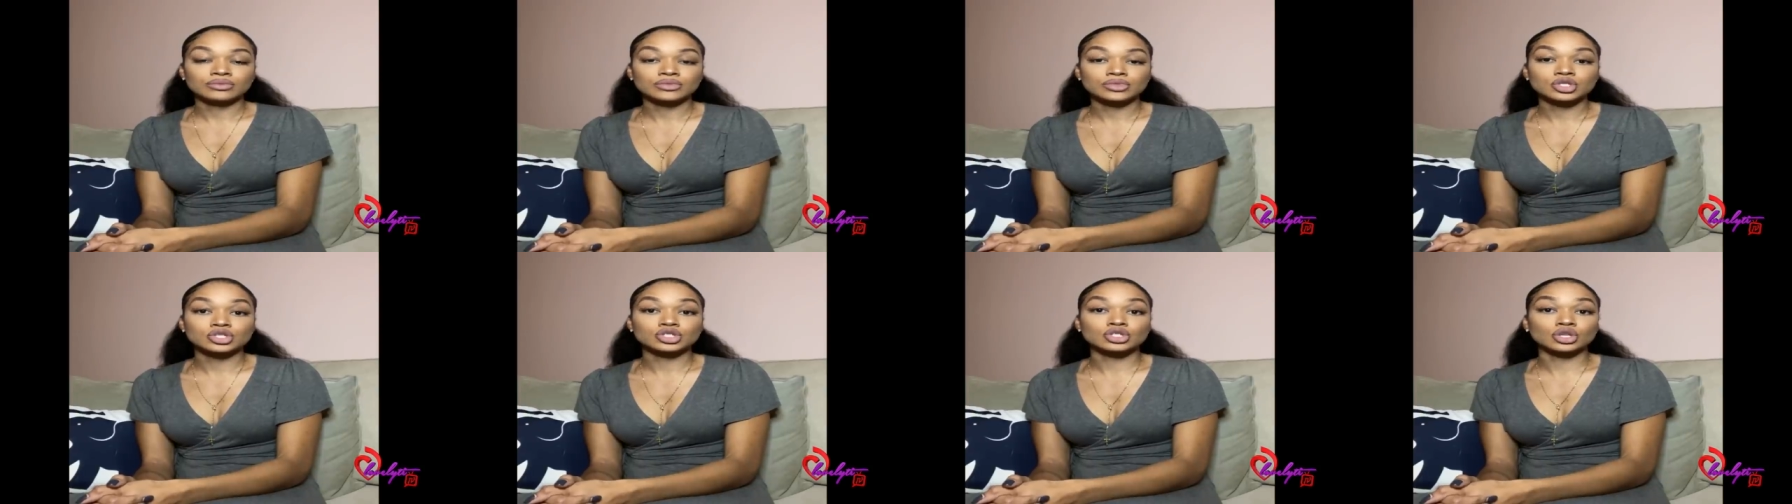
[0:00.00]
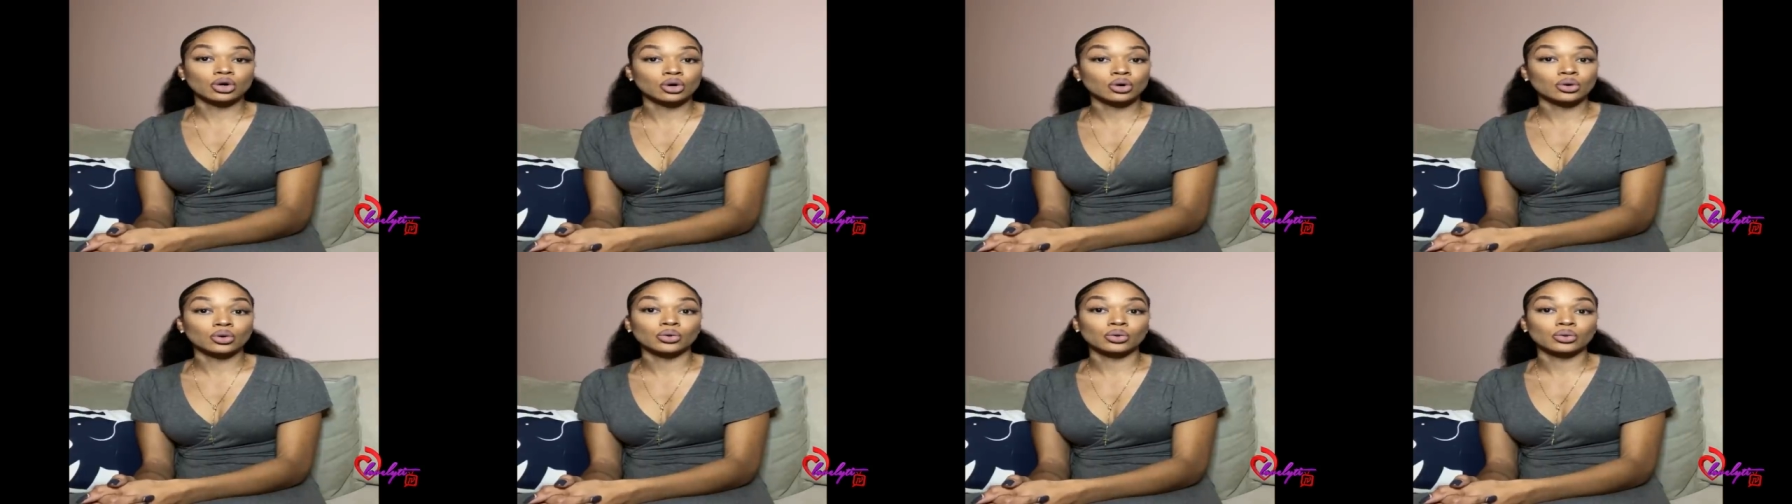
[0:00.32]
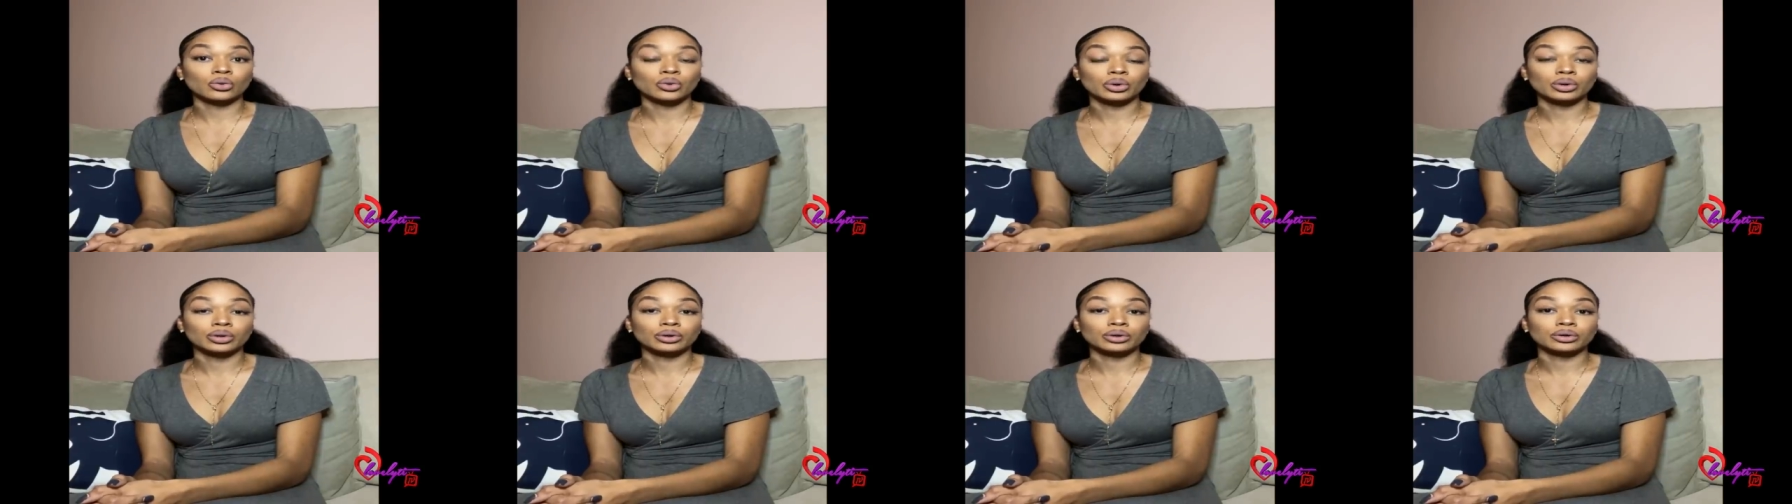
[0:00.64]

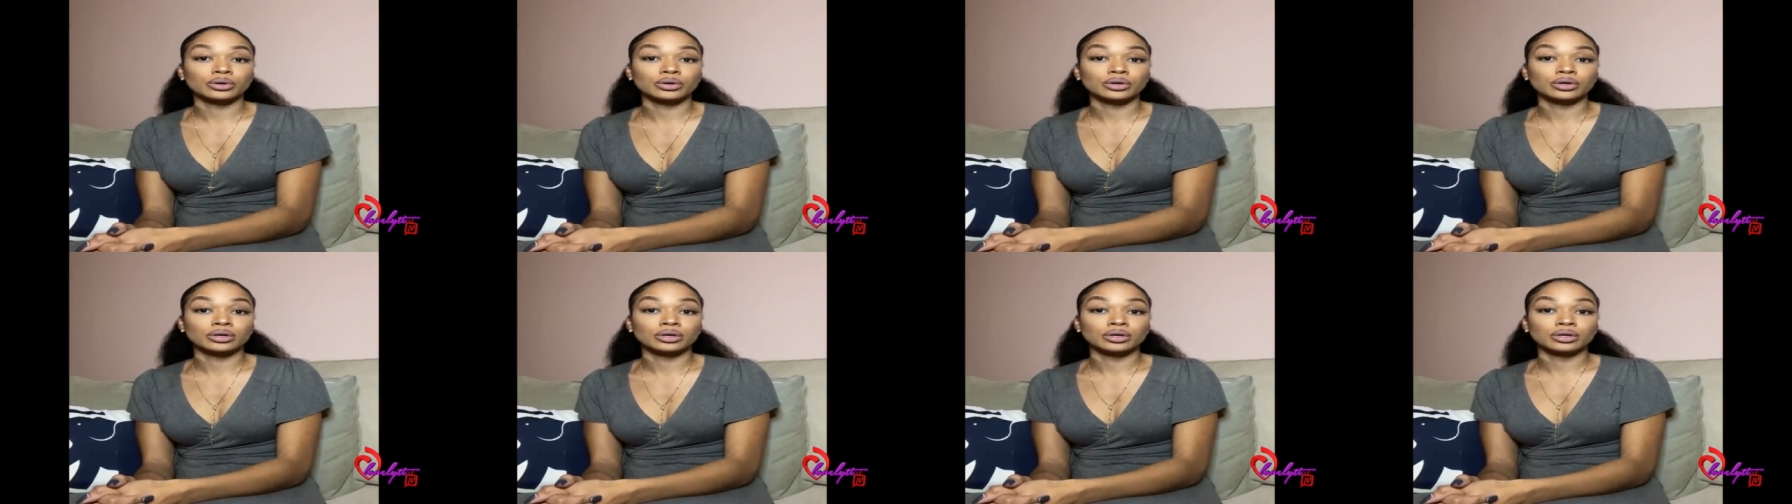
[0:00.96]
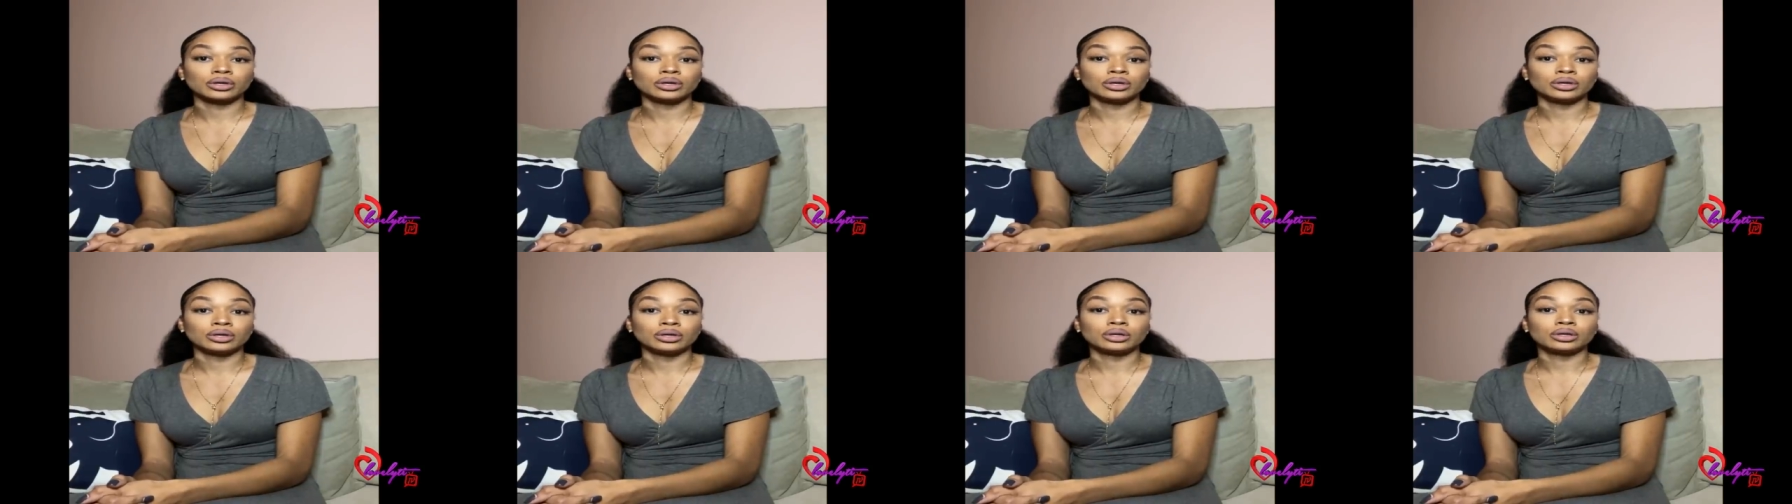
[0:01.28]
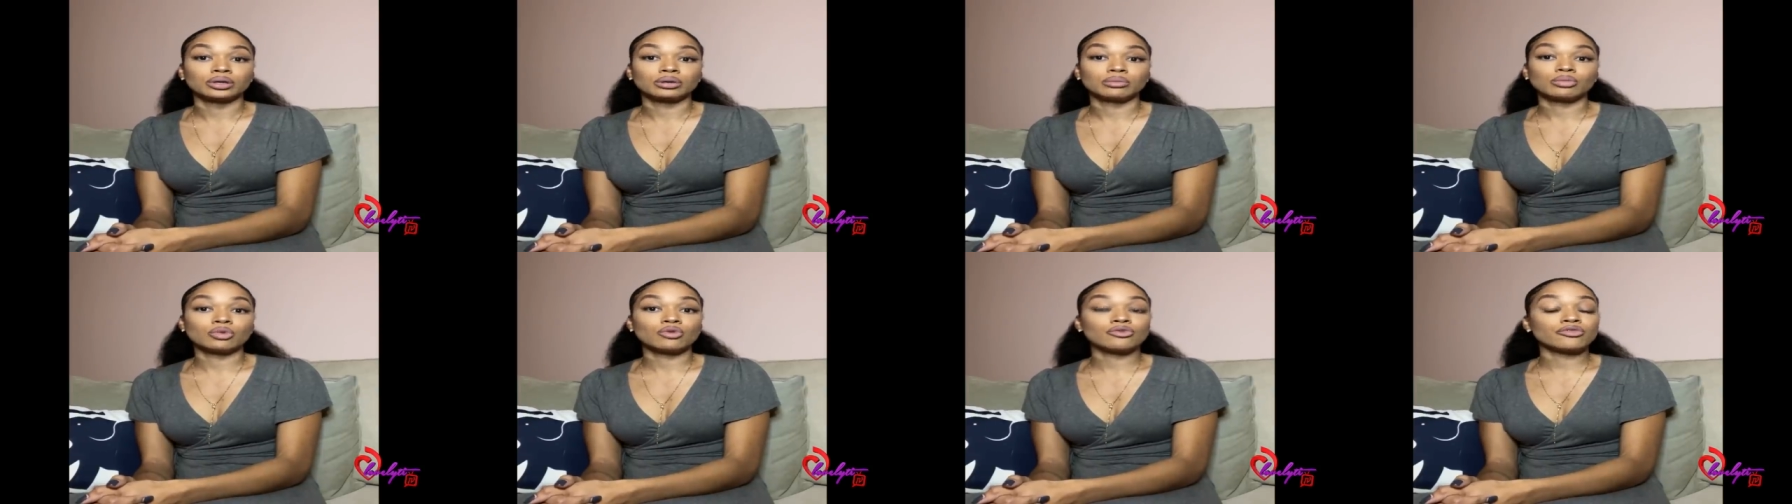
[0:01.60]
So
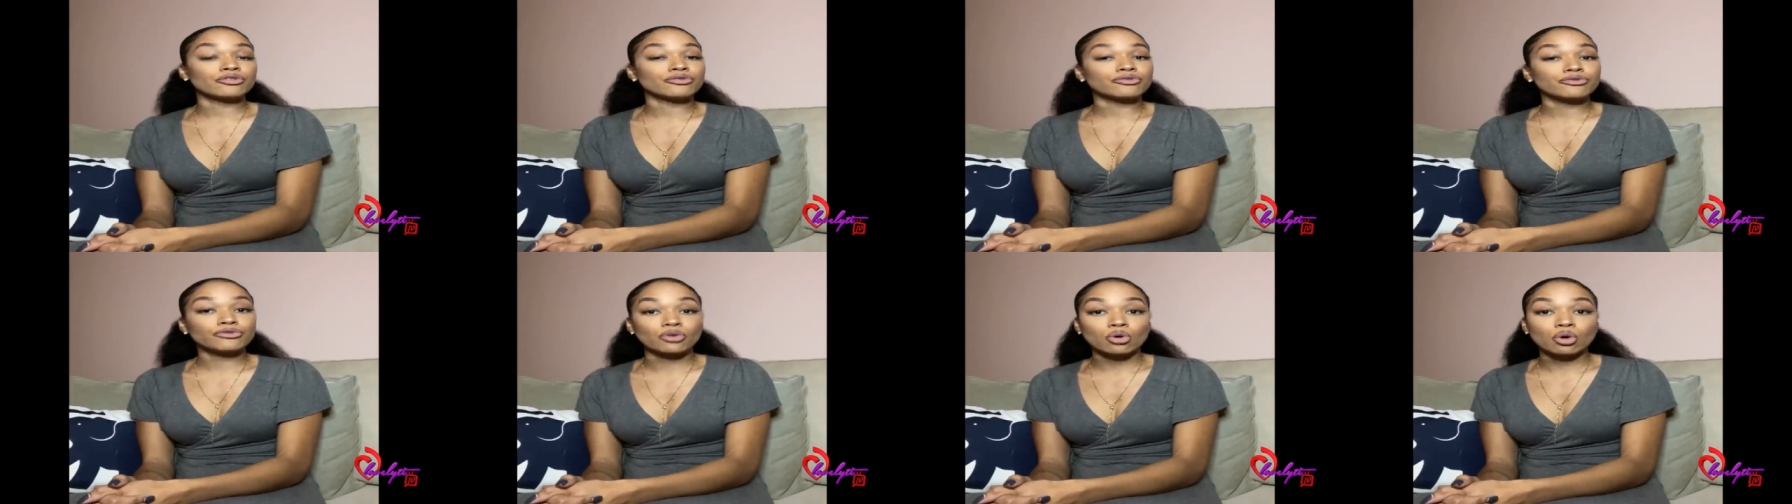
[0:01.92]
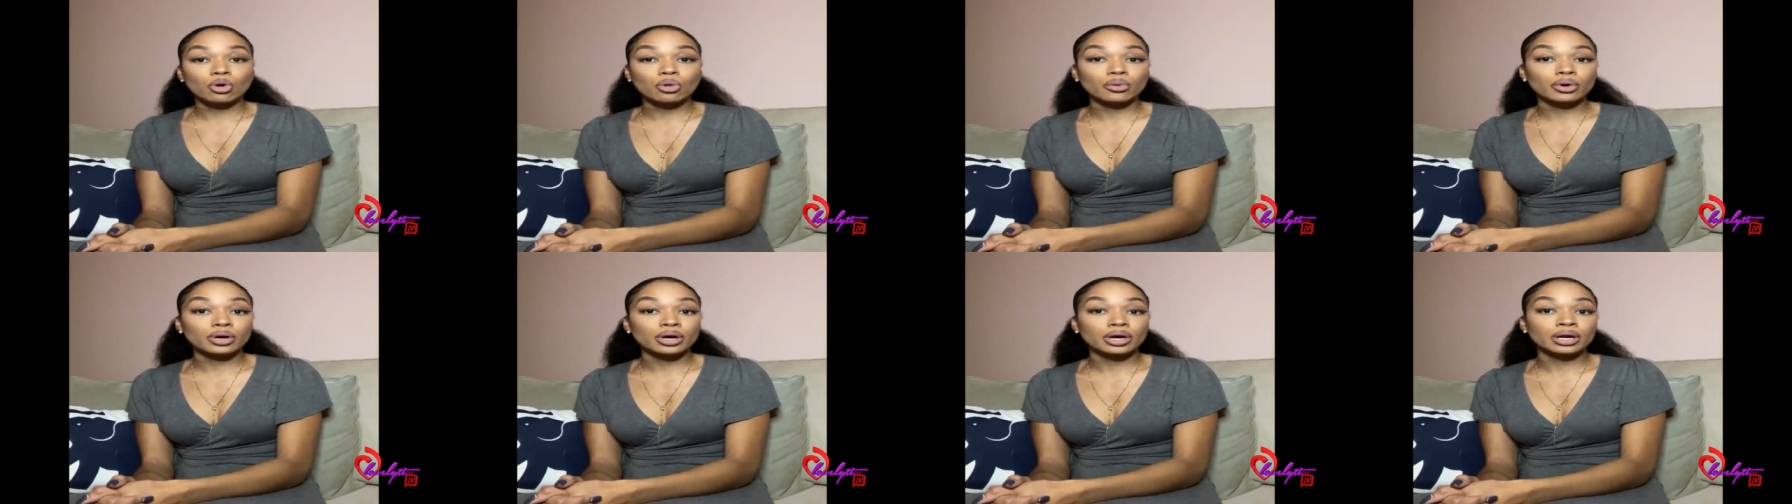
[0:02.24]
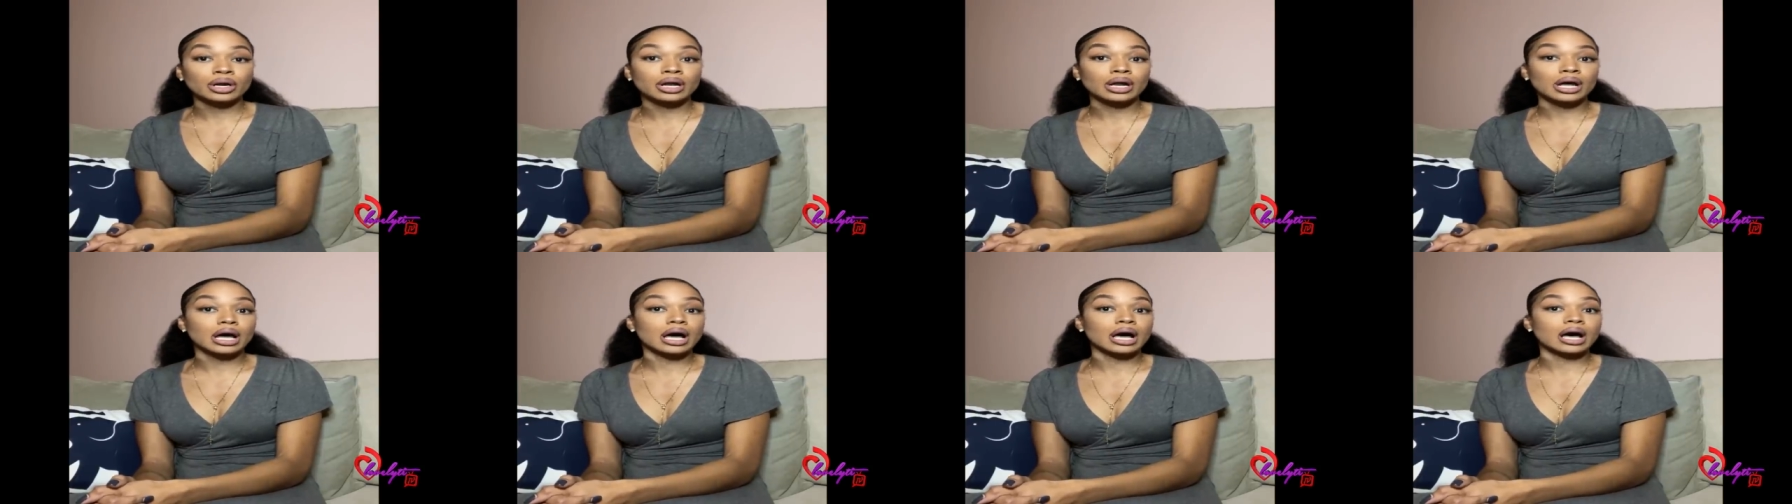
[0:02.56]
moving
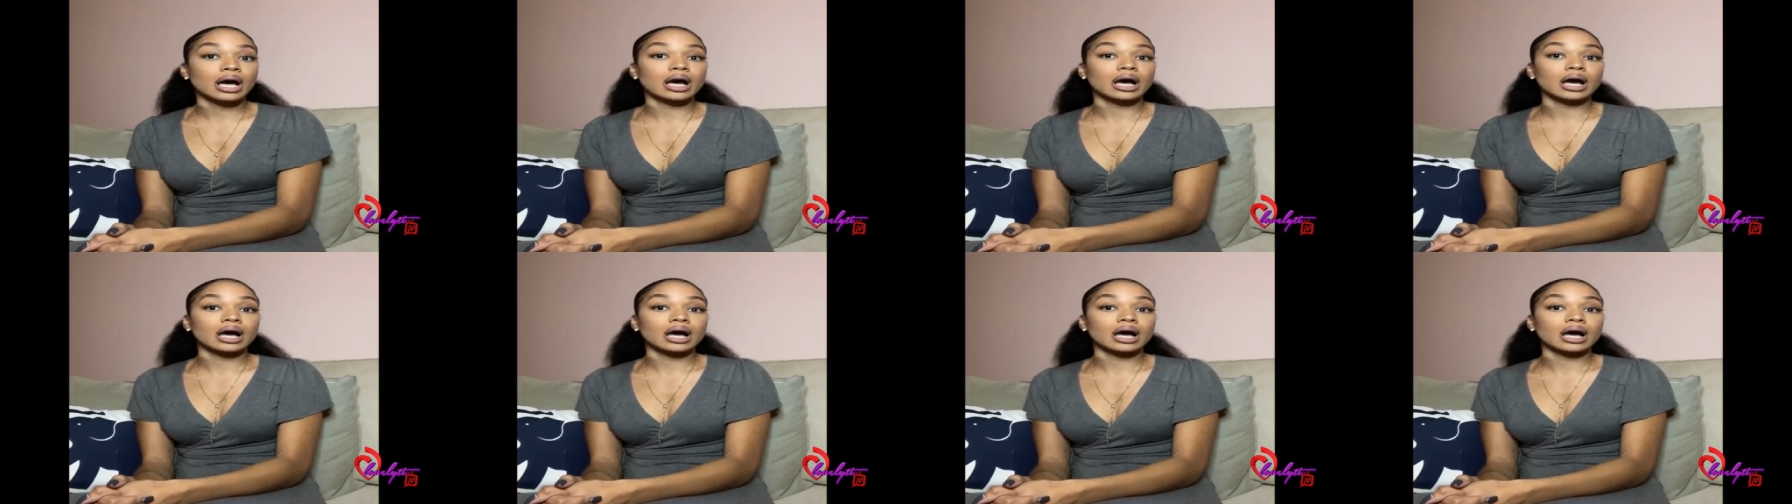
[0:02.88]
forward,